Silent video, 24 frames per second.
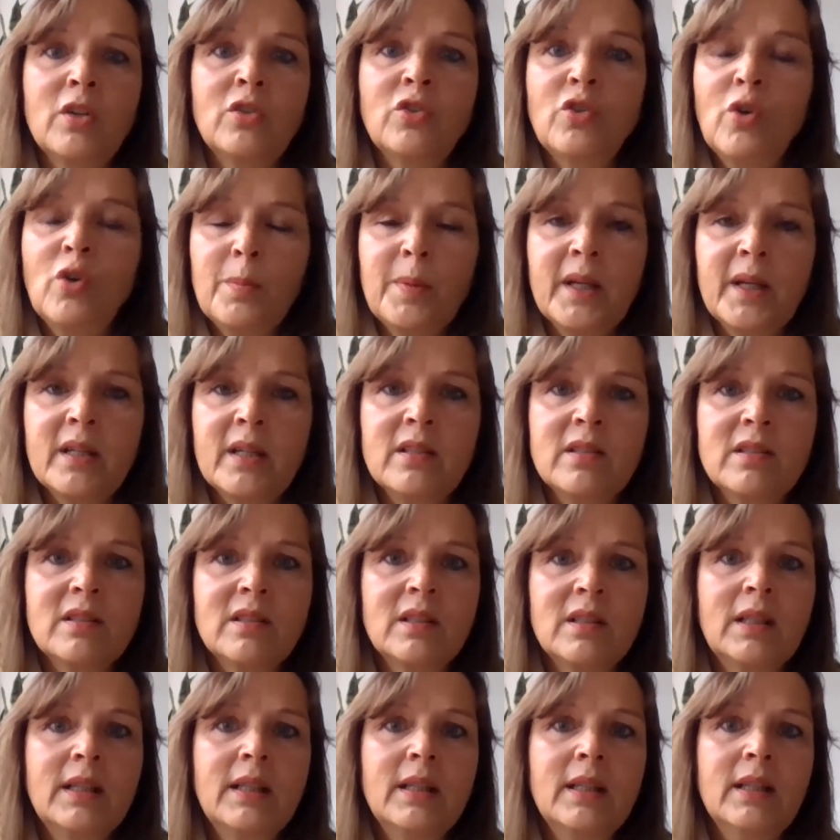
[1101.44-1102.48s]
topics.
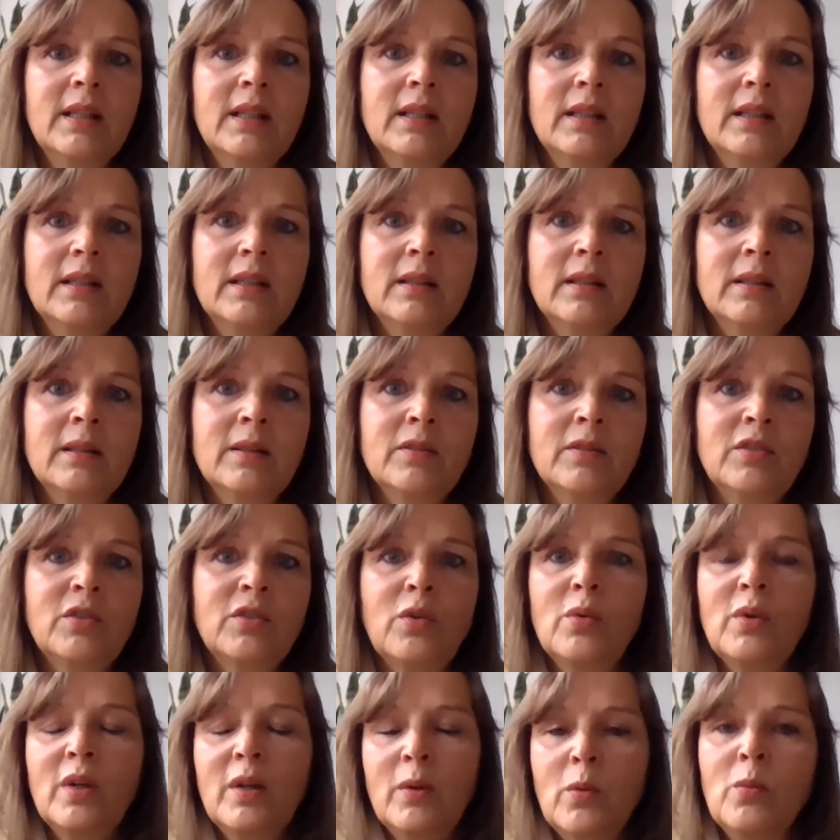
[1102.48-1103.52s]

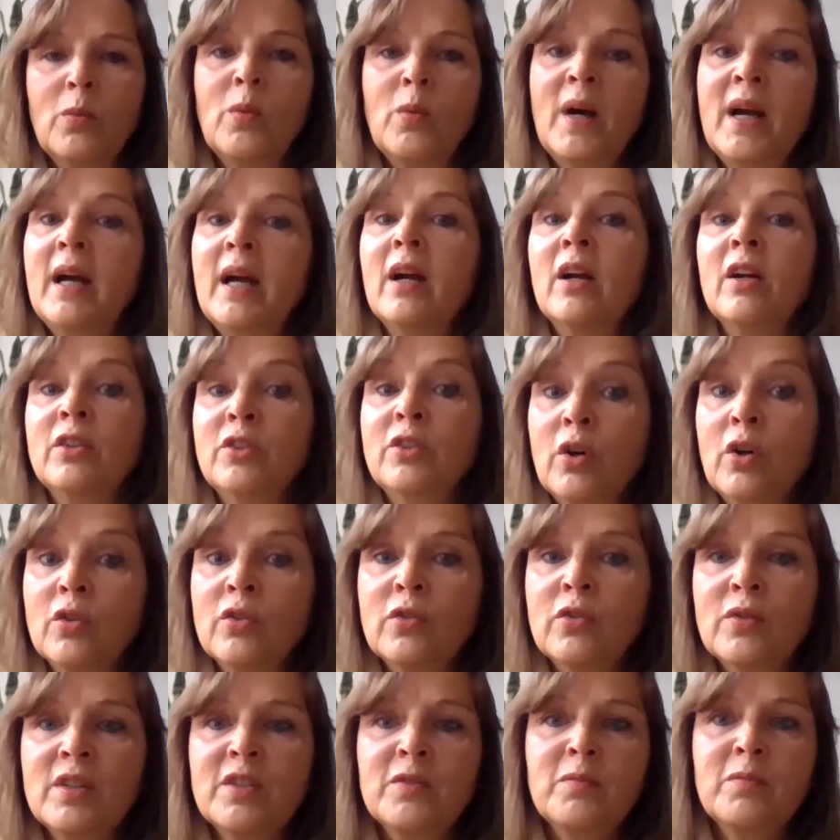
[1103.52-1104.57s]
So where a
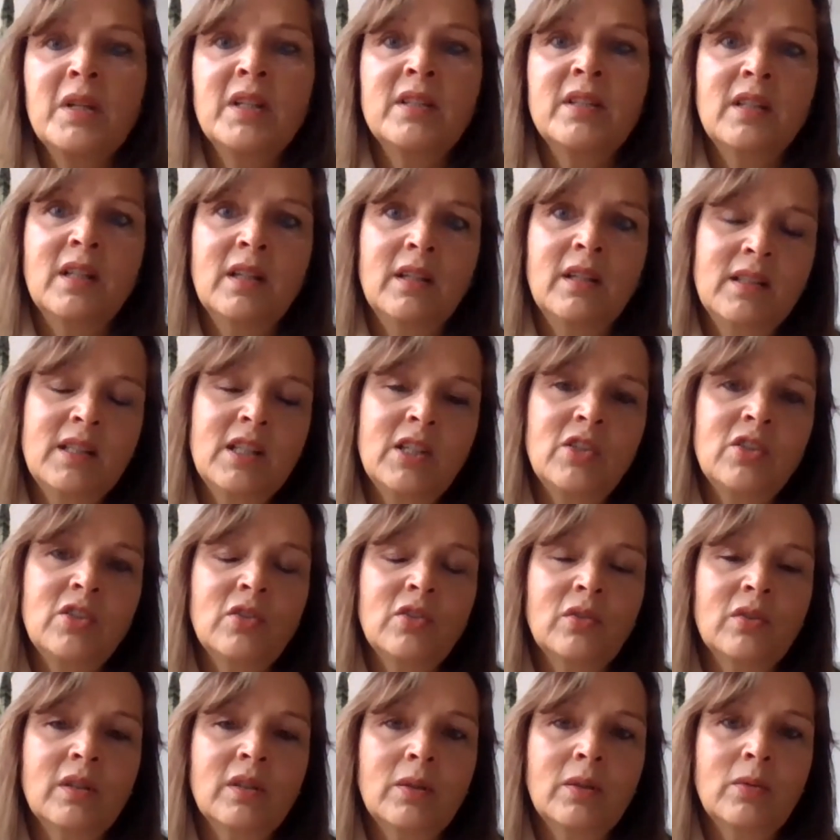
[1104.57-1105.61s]
doctor is missing,
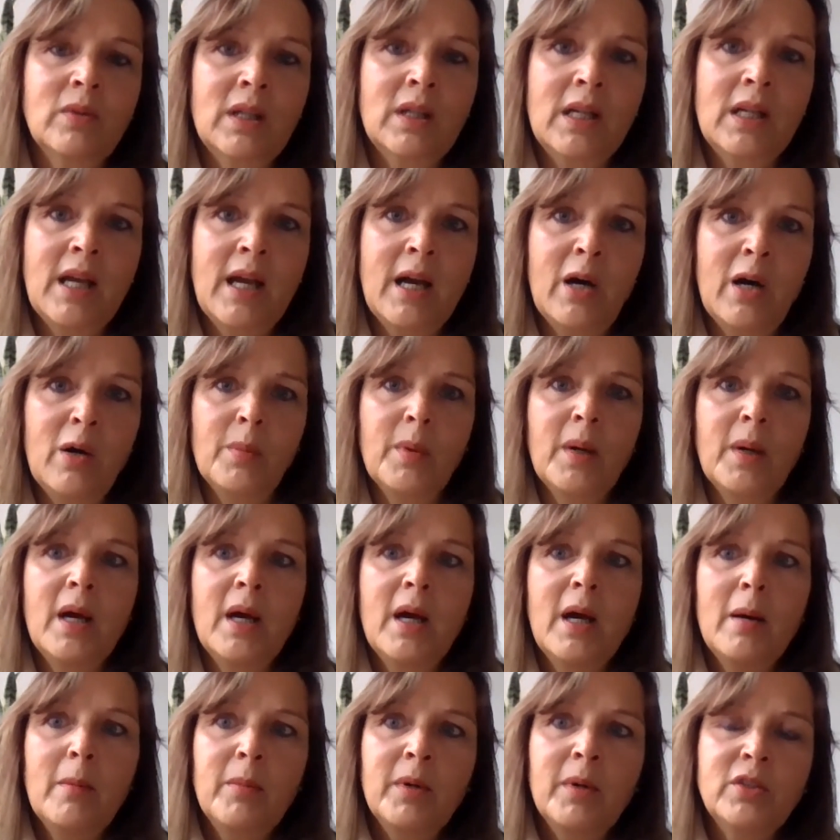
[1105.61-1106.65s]
digital can really help.
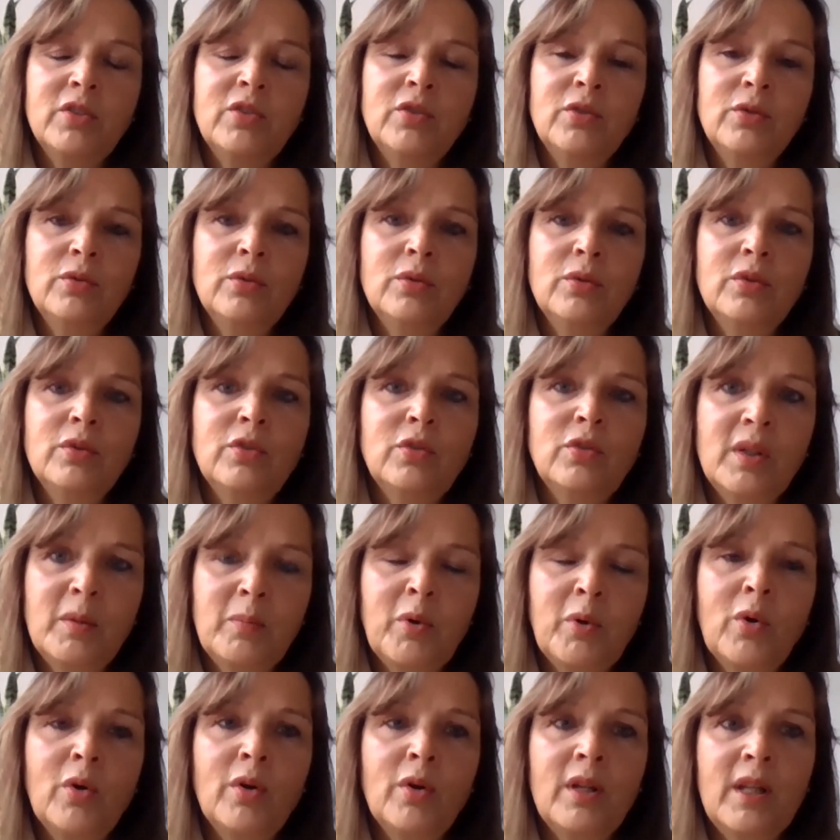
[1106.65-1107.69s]
But to
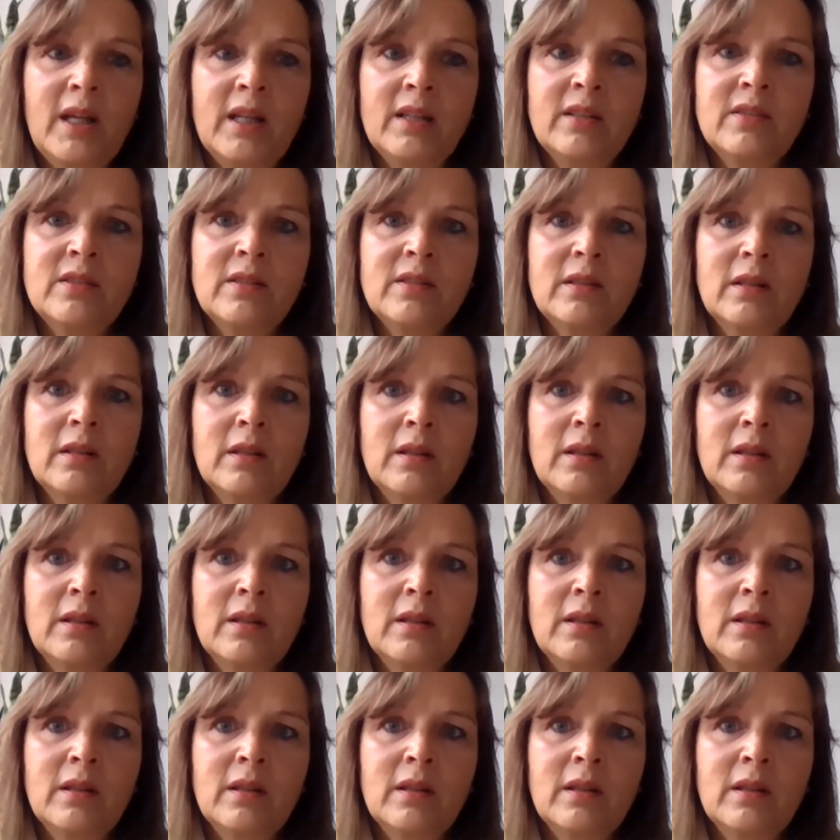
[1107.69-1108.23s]
deploy that,